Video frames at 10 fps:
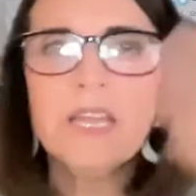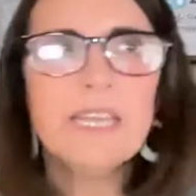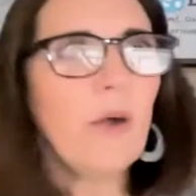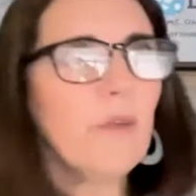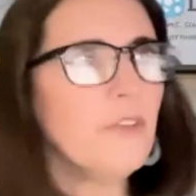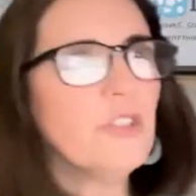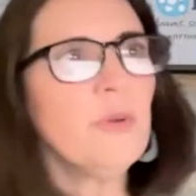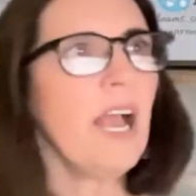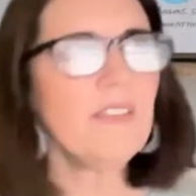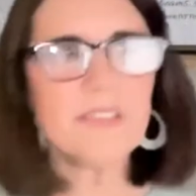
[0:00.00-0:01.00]
Now, if you're
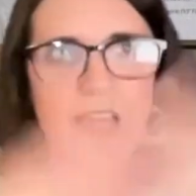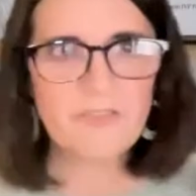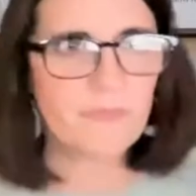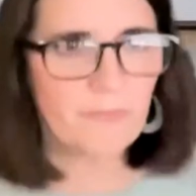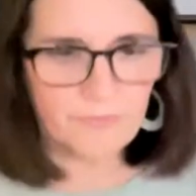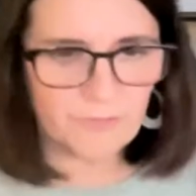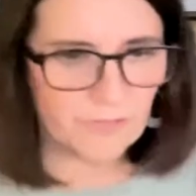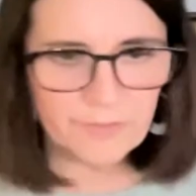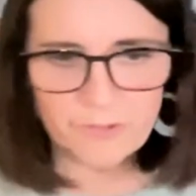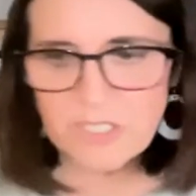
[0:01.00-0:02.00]
doing IVF for
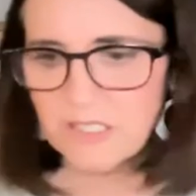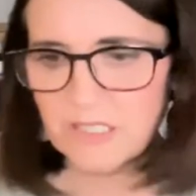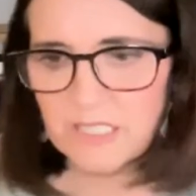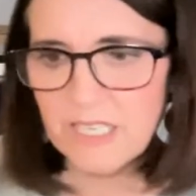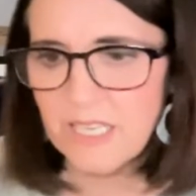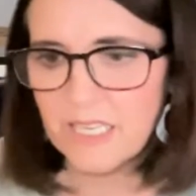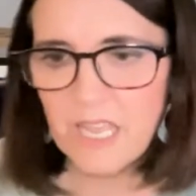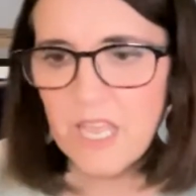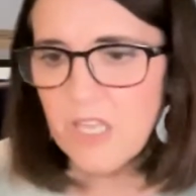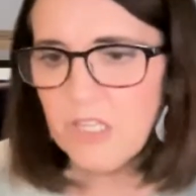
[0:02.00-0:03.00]
infertility
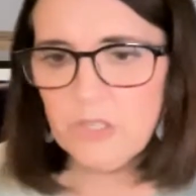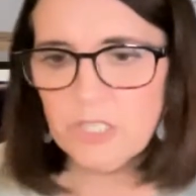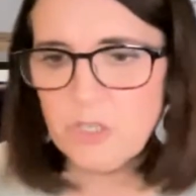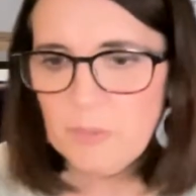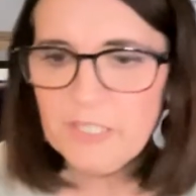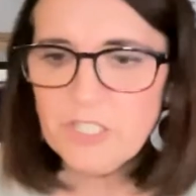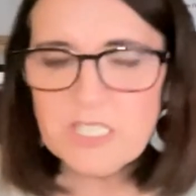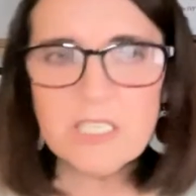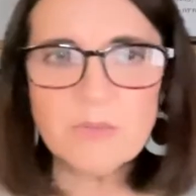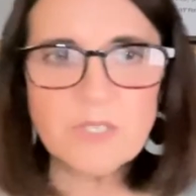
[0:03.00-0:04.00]
and you get your
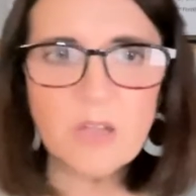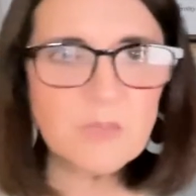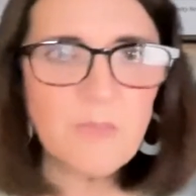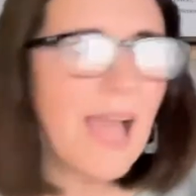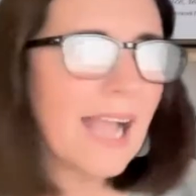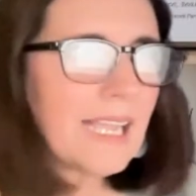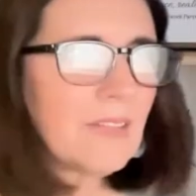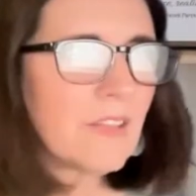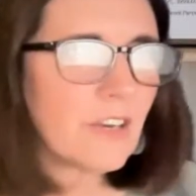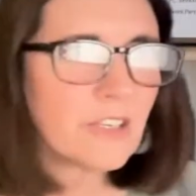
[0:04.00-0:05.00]
PGT results back
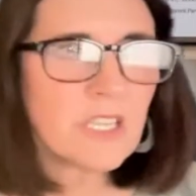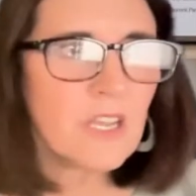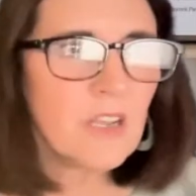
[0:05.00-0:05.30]
and there's